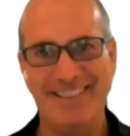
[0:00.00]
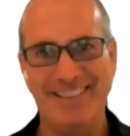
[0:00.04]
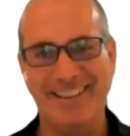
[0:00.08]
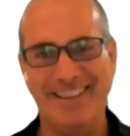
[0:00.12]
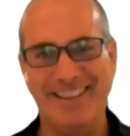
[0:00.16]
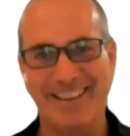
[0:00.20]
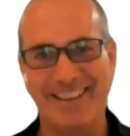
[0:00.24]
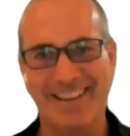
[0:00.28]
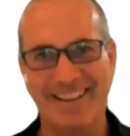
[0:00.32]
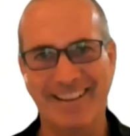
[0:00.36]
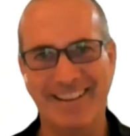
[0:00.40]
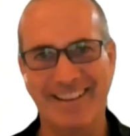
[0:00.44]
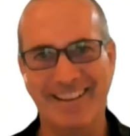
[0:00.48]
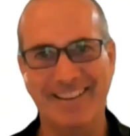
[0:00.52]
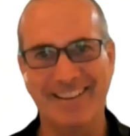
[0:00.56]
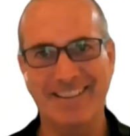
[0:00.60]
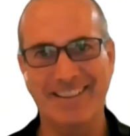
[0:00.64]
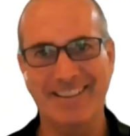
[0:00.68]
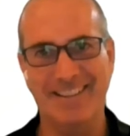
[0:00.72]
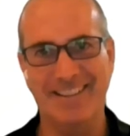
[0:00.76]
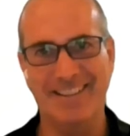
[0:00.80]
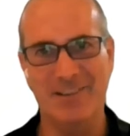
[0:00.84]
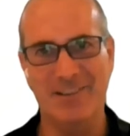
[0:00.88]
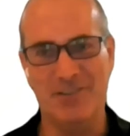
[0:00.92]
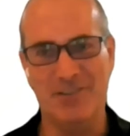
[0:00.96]

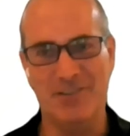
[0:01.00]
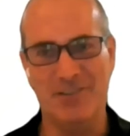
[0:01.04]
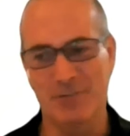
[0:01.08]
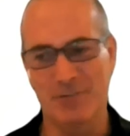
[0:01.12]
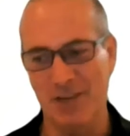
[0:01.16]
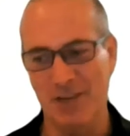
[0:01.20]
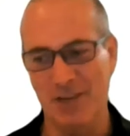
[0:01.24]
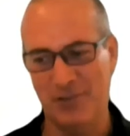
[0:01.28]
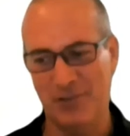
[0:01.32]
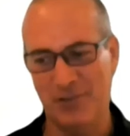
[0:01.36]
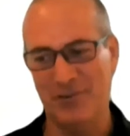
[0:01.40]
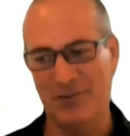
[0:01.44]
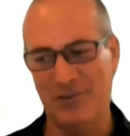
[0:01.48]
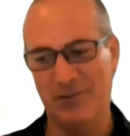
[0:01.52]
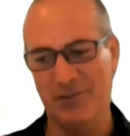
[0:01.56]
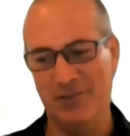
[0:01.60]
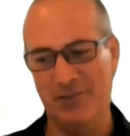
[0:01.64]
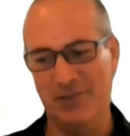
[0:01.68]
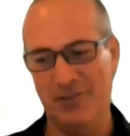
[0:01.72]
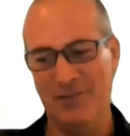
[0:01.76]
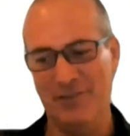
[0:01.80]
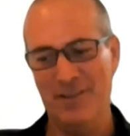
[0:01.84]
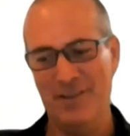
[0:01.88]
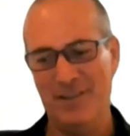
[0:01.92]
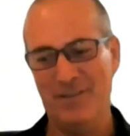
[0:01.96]
So we're sort of
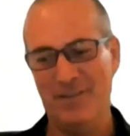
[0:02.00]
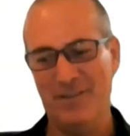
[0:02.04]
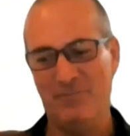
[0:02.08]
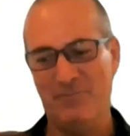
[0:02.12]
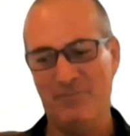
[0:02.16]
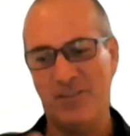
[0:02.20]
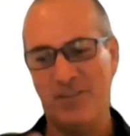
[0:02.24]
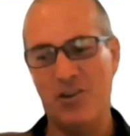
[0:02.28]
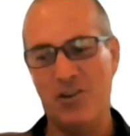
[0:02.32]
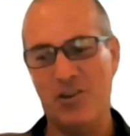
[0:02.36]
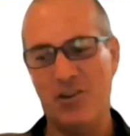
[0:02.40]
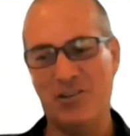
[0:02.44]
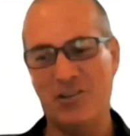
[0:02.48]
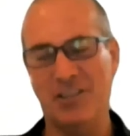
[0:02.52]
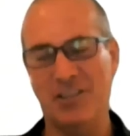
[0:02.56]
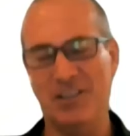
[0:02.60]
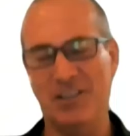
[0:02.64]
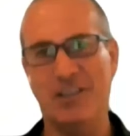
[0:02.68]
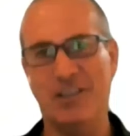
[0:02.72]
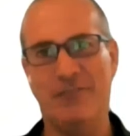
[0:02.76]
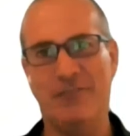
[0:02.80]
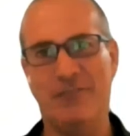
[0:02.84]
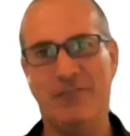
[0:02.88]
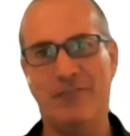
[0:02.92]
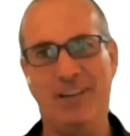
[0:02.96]
using
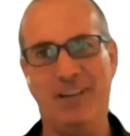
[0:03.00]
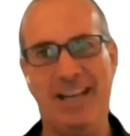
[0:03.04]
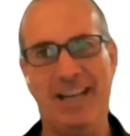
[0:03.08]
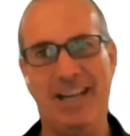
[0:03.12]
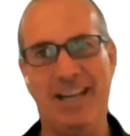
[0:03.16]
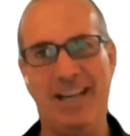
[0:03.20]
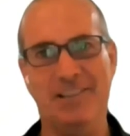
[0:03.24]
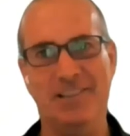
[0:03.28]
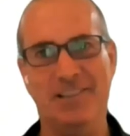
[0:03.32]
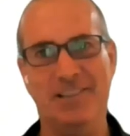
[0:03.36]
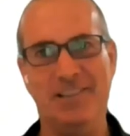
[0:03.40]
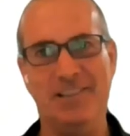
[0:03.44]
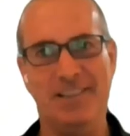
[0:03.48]
different lenses.